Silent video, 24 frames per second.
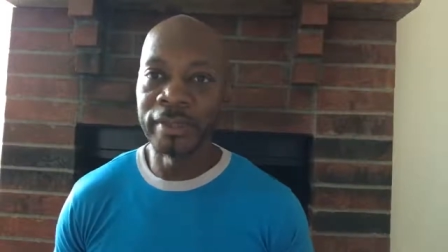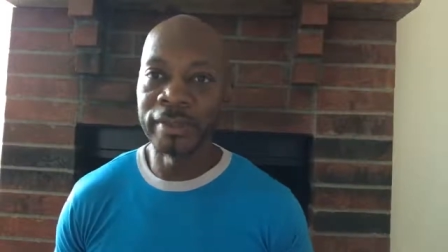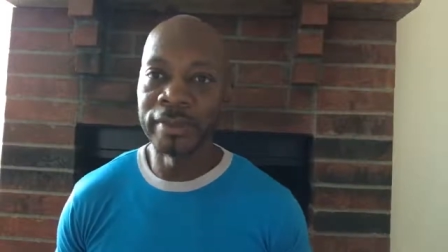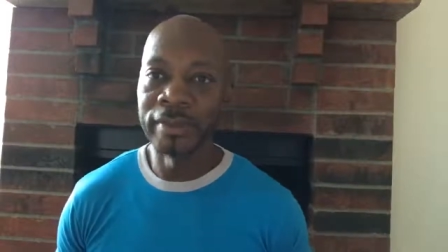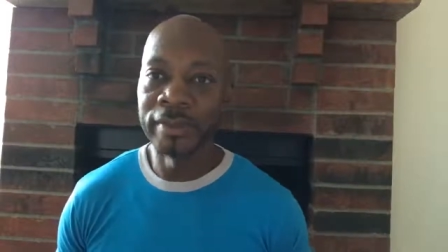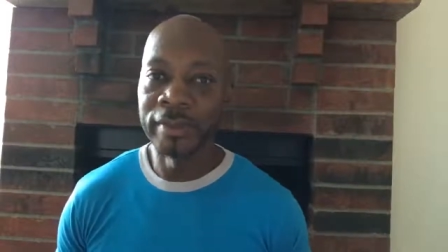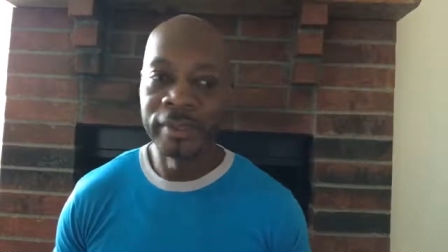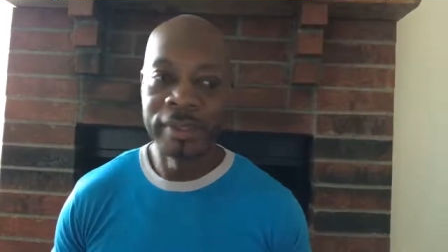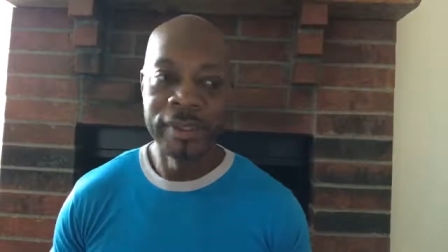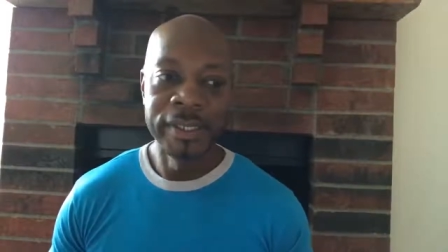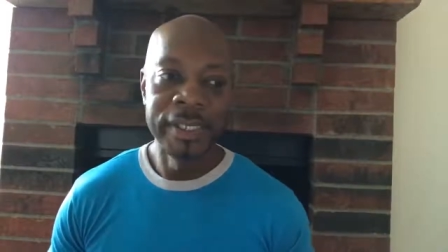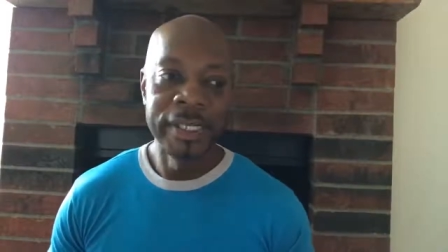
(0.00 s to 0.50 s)
And
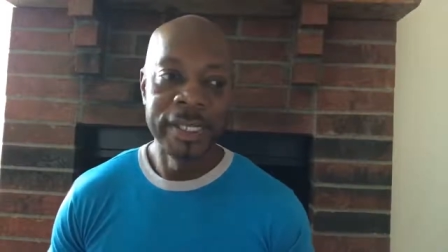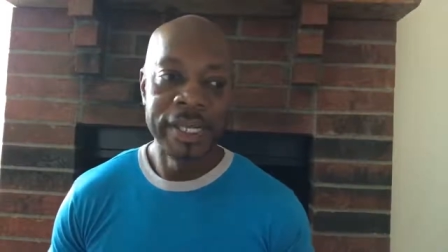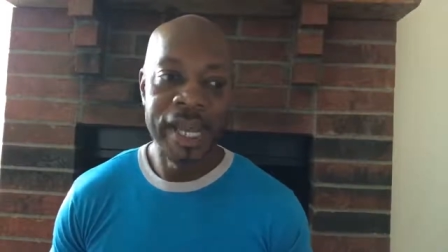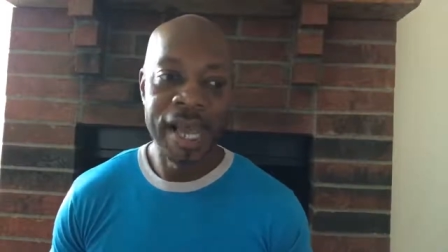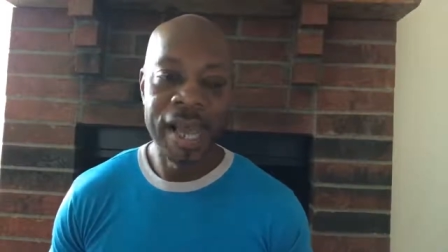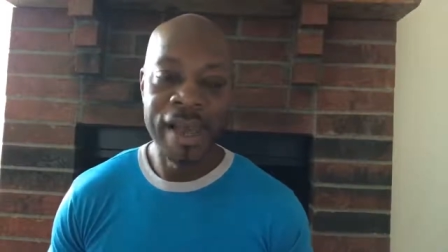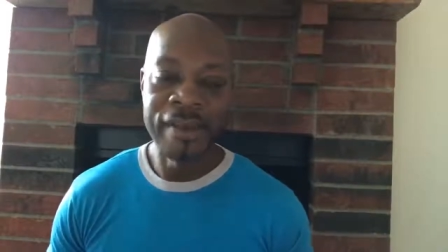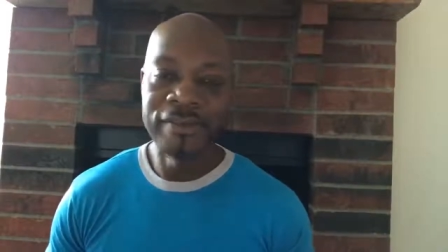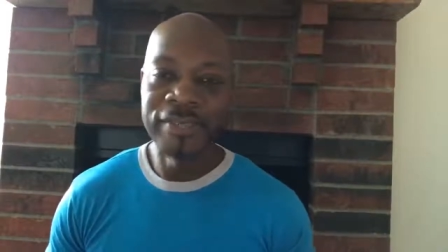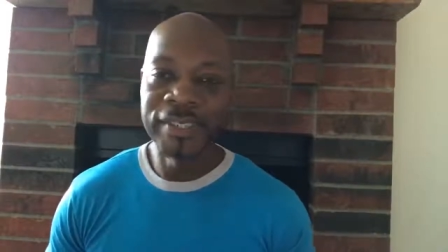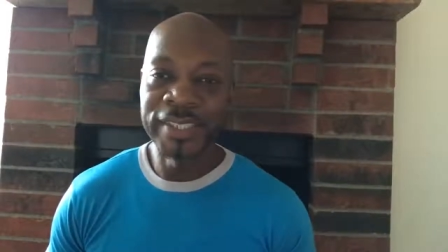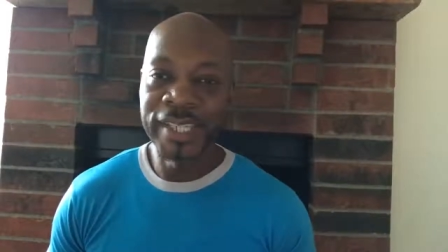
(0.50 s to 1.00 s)

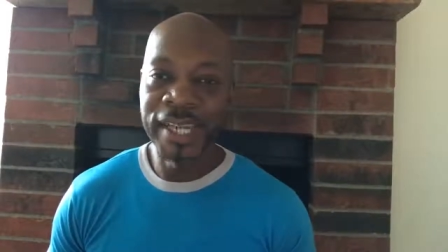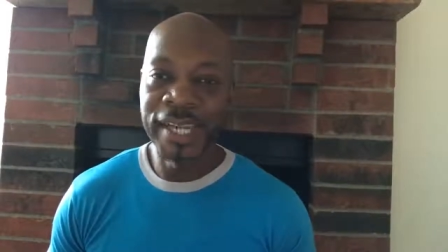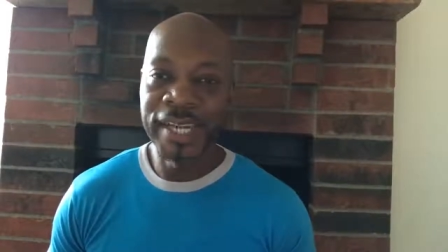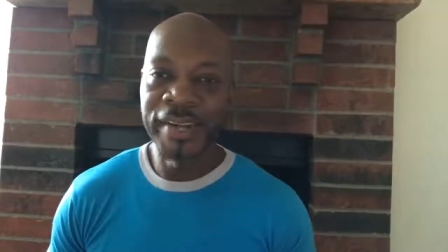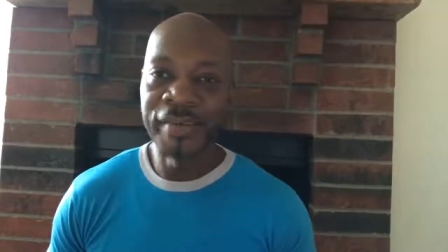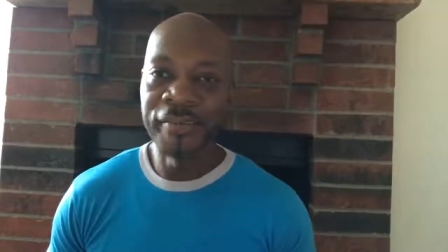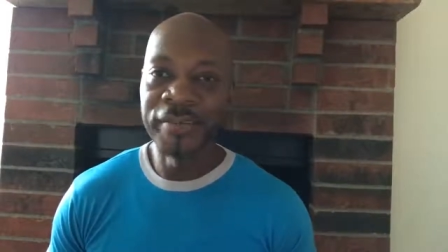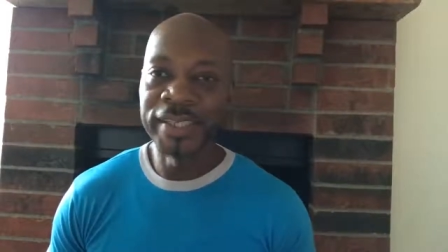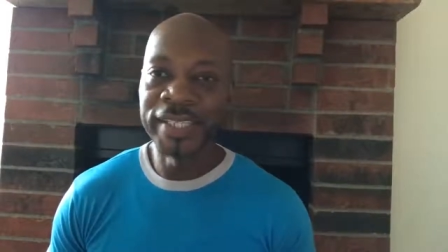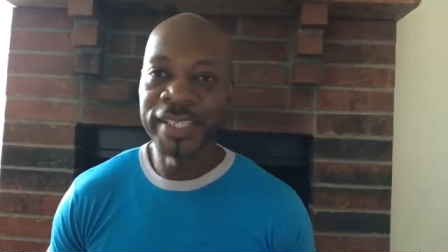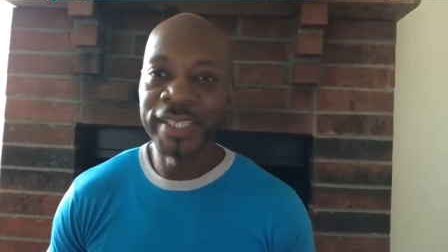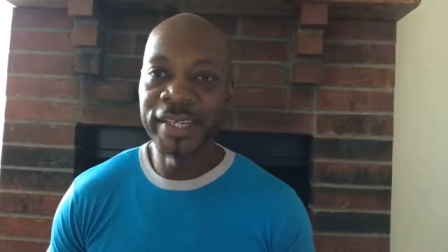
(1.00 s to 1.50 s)
after
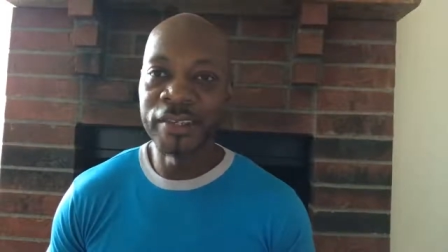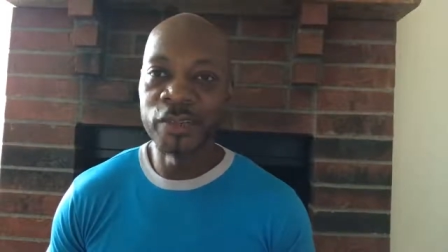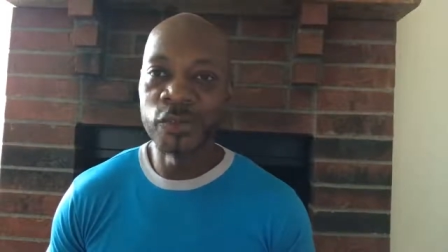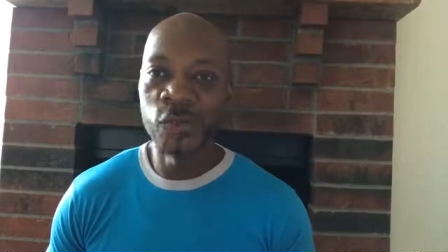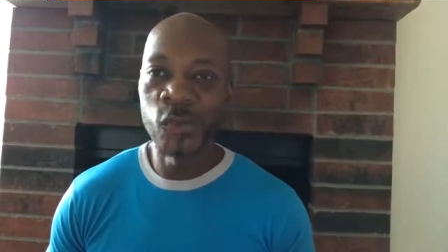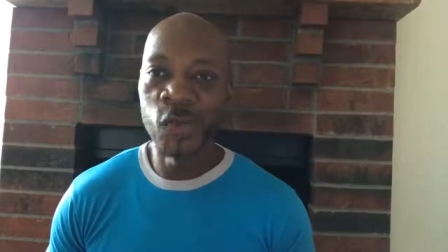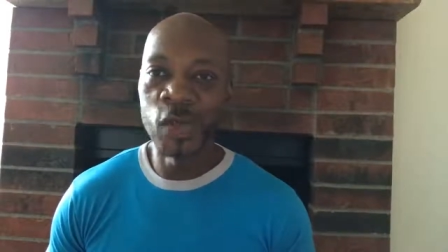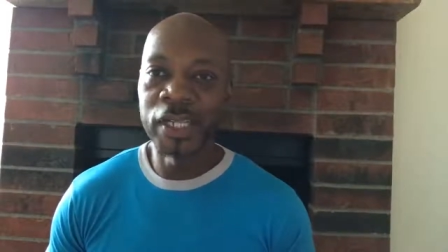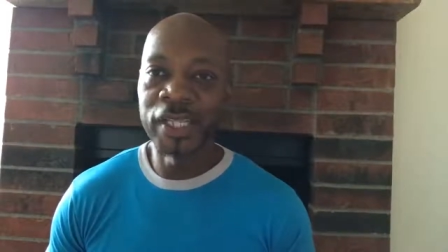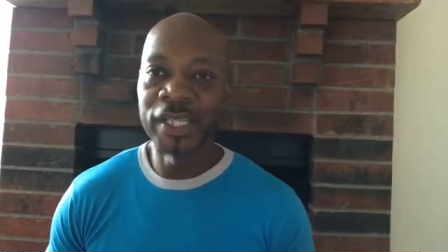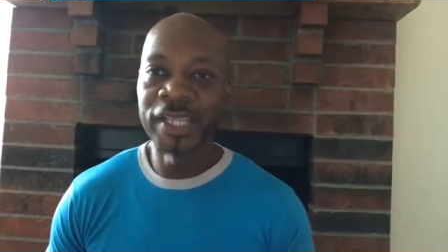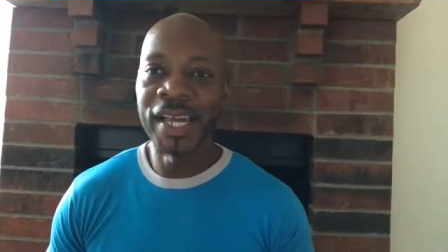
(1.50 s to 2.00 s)
that, everything else
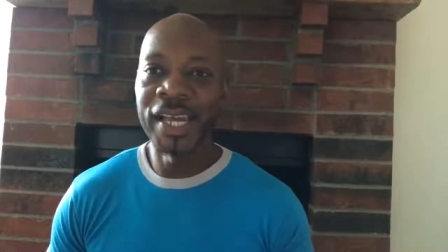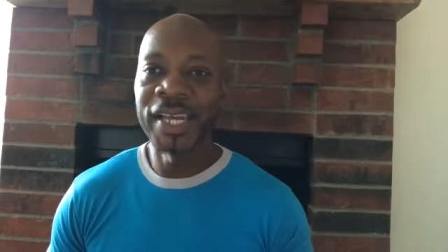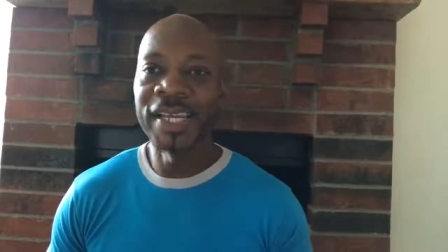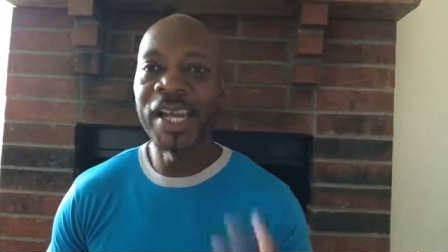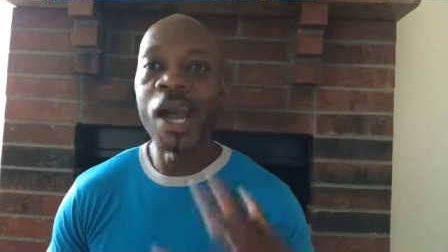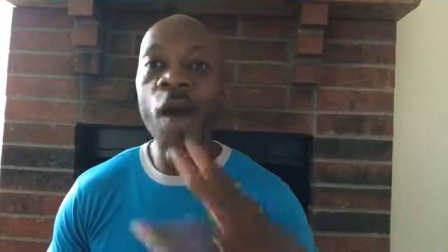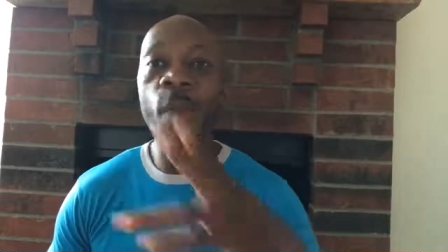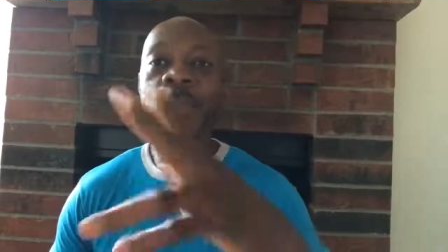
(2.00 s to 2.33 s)
fall in line.